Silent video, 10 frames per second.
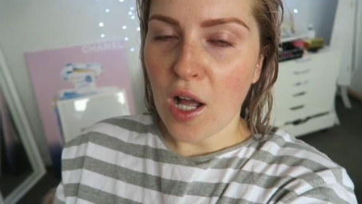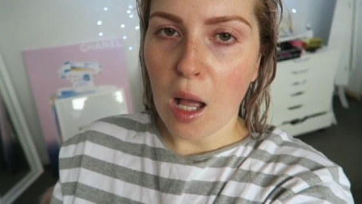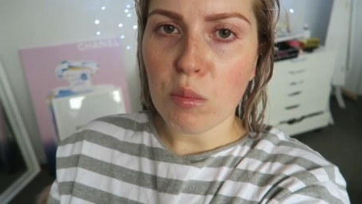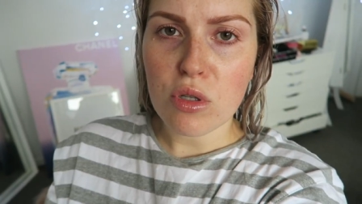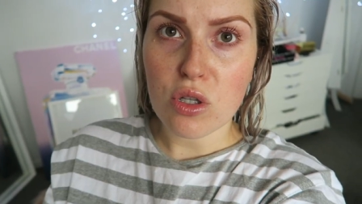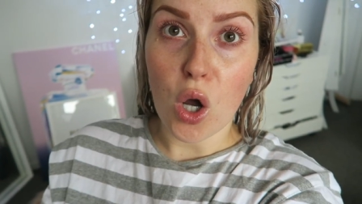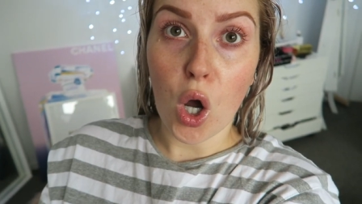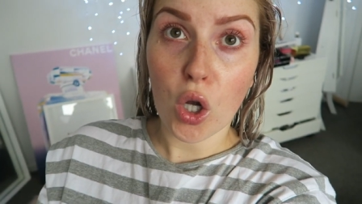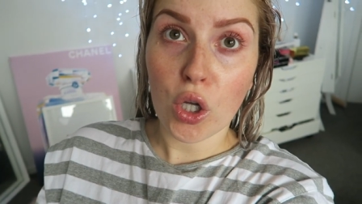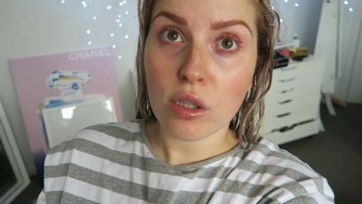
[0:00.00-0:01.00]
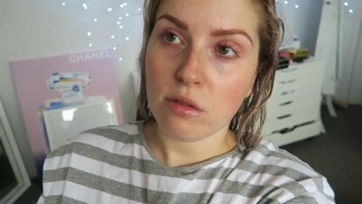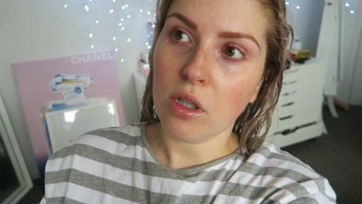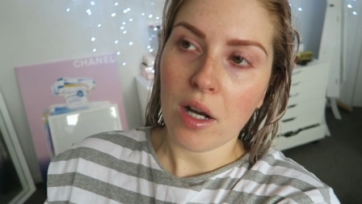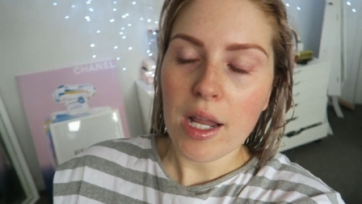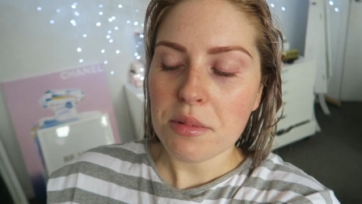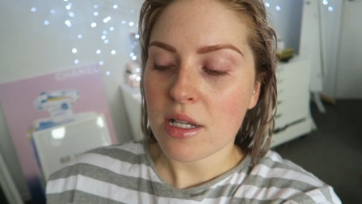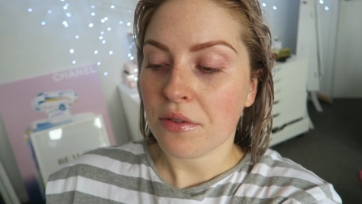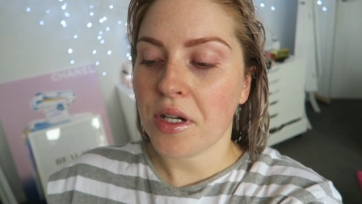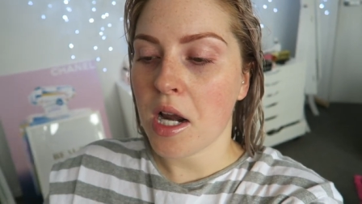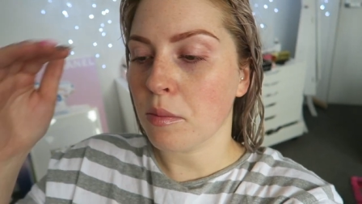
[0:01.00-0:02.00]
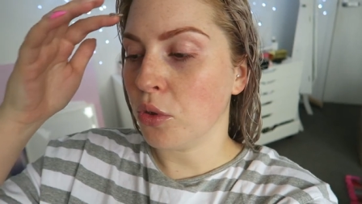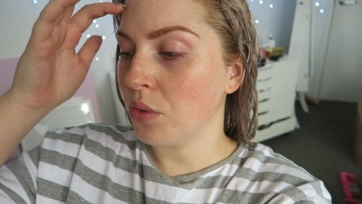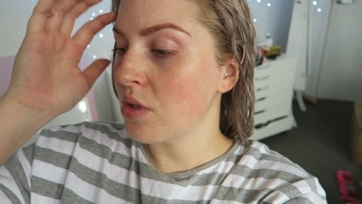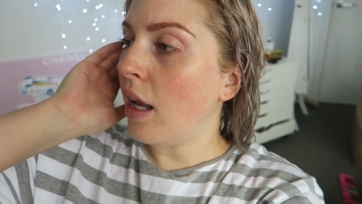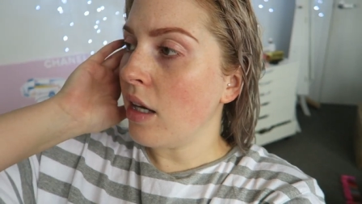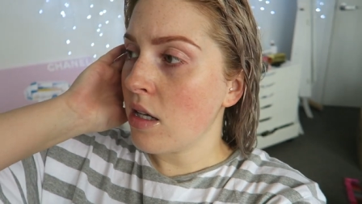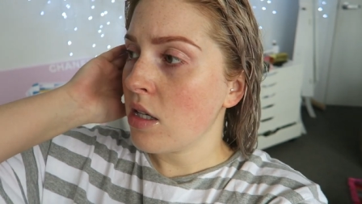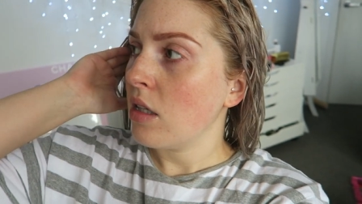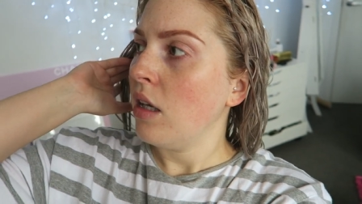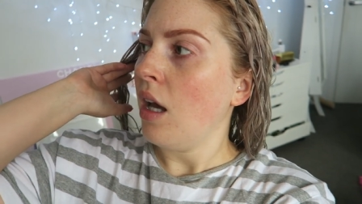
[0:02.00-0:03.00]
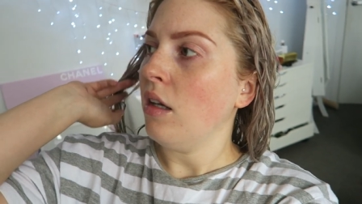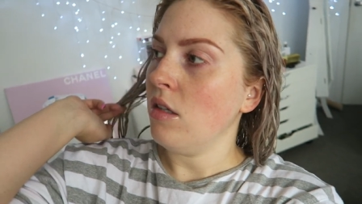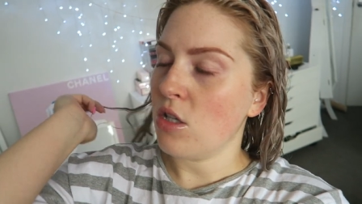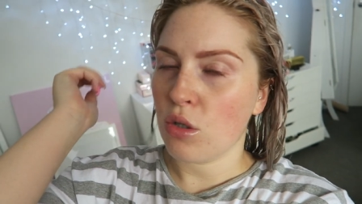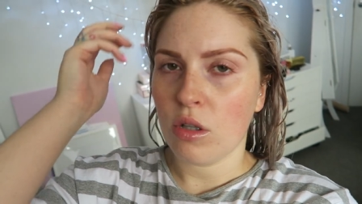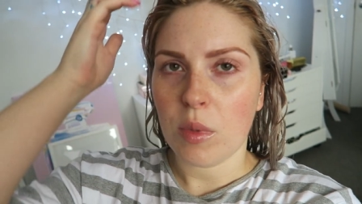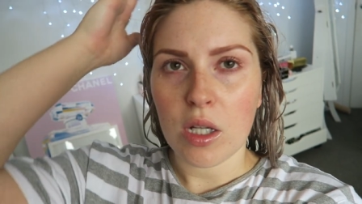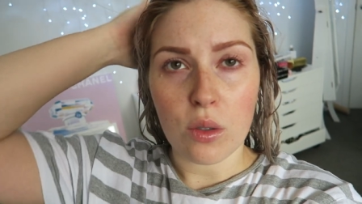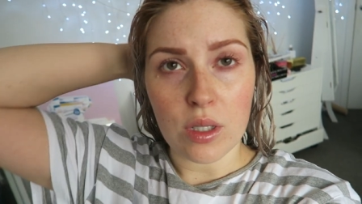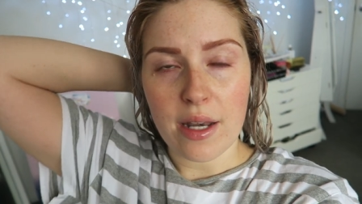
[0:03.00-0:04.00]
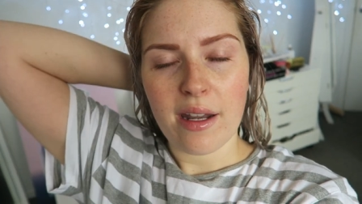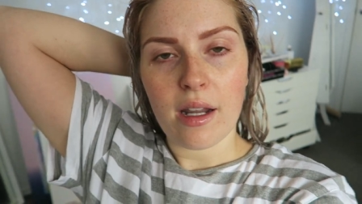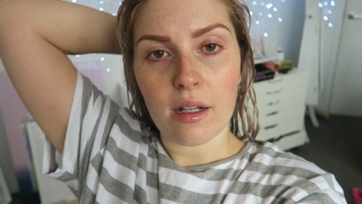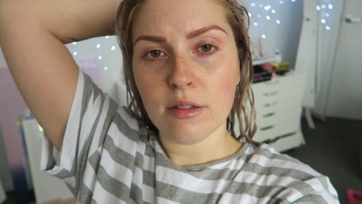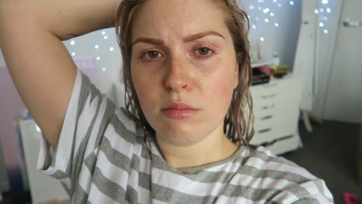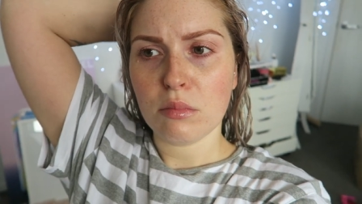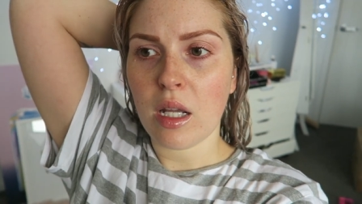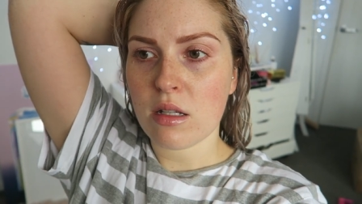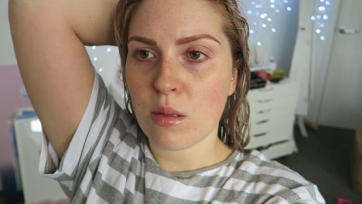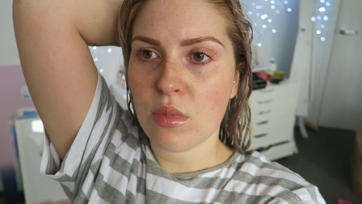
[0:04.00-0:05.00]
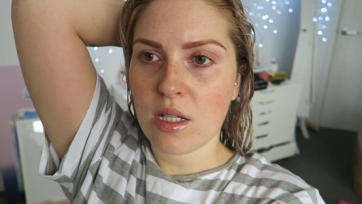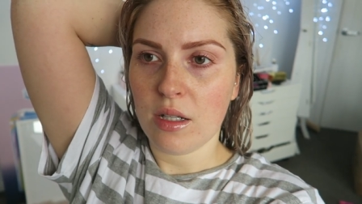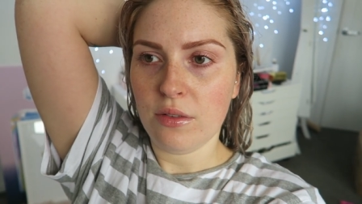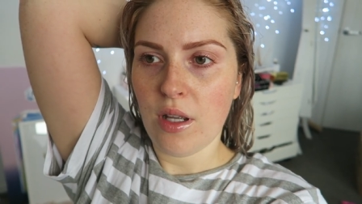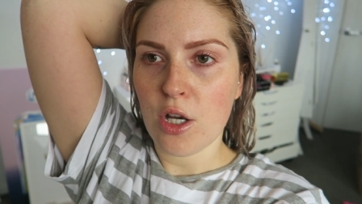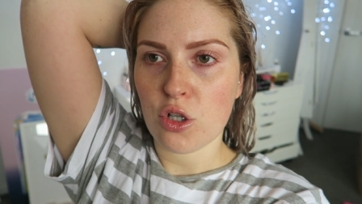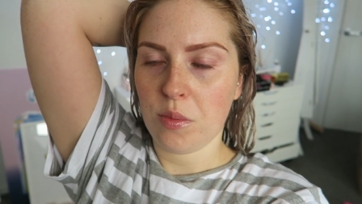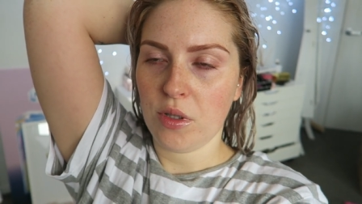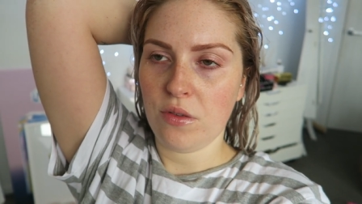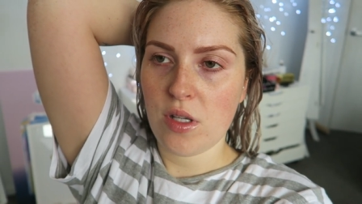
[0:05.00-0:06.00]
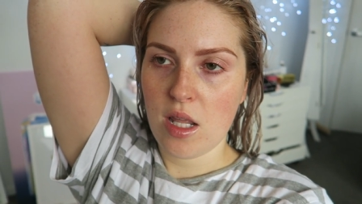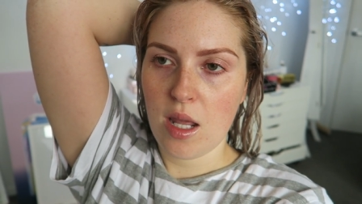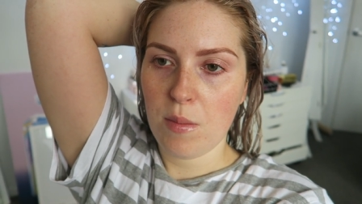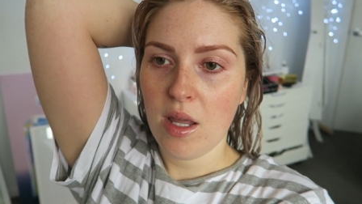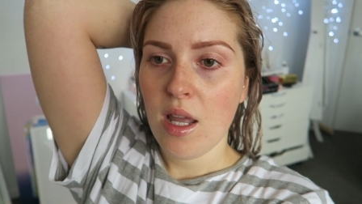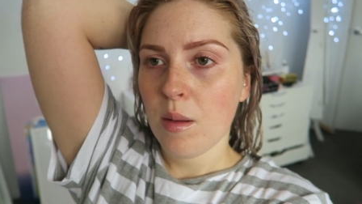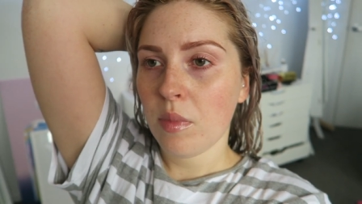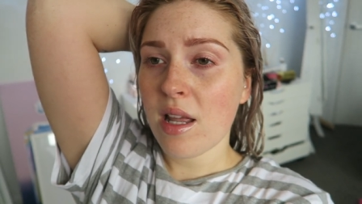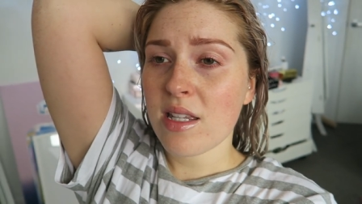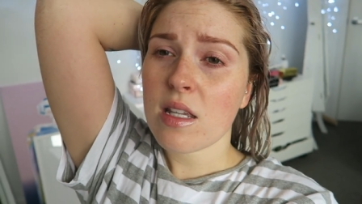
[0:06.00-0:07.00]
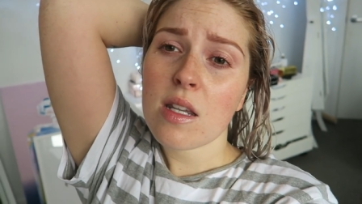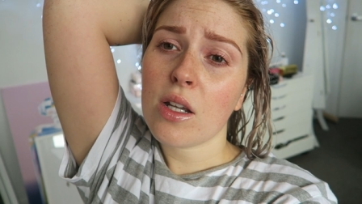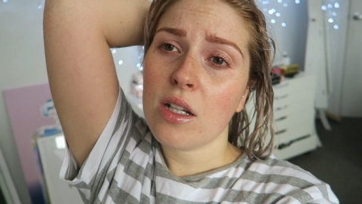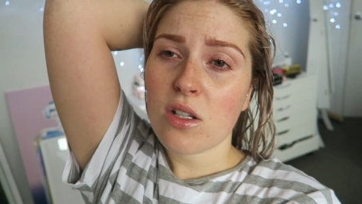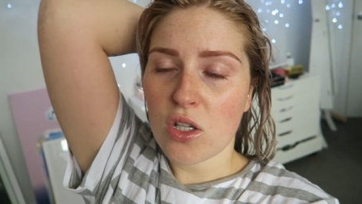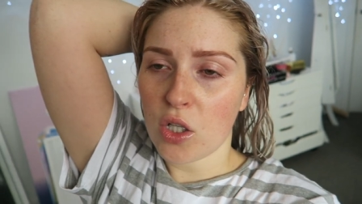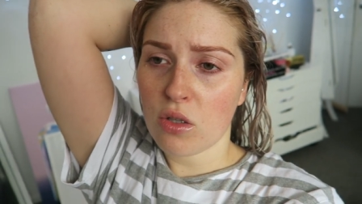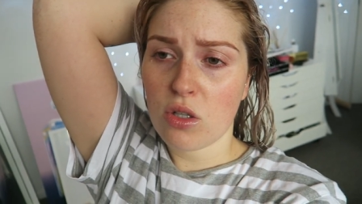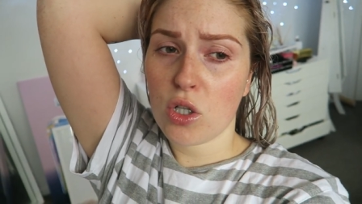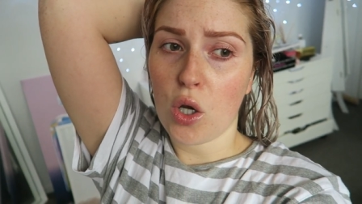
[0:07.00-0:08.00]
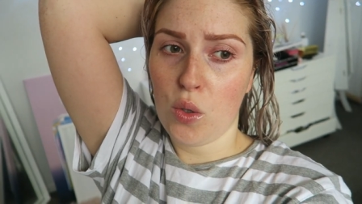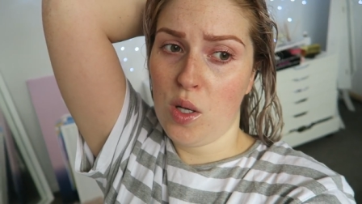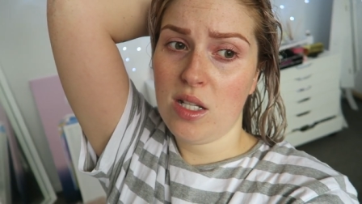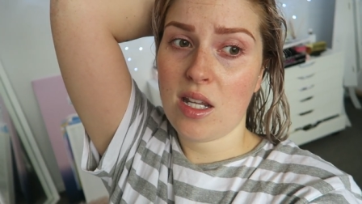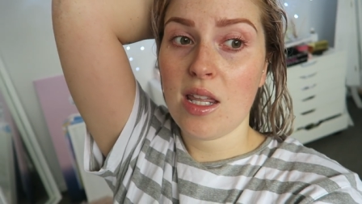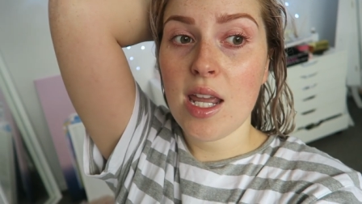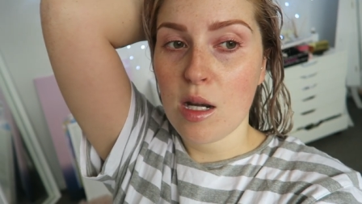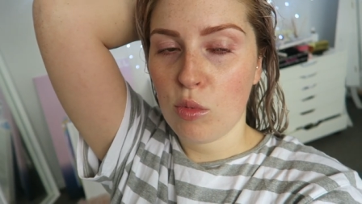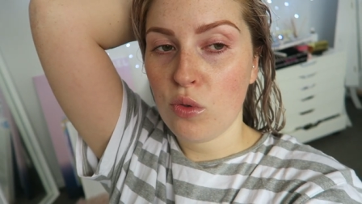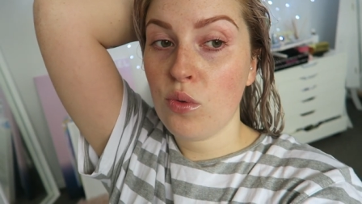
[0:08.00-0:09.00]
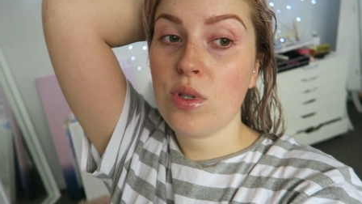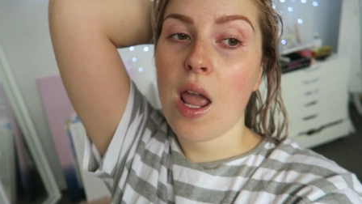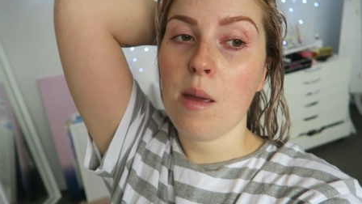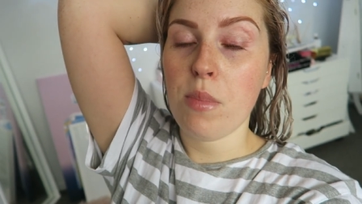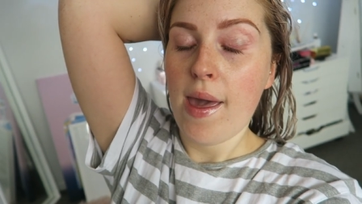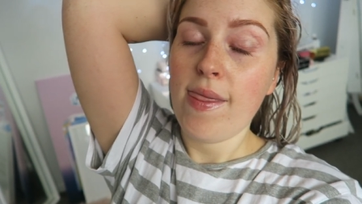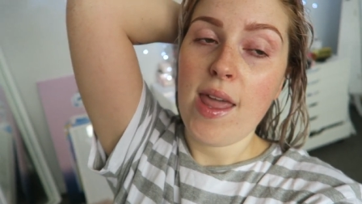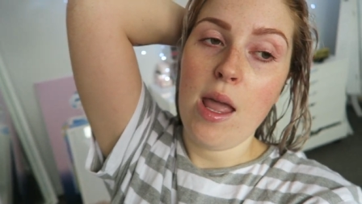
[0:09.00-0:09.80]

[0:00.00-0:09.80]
farm stock you know heaps of different animals and yeah i just thought it'd be a cool idea to get some stuff and drop it off to them. Plus it's a good excuse to go see the animals and pet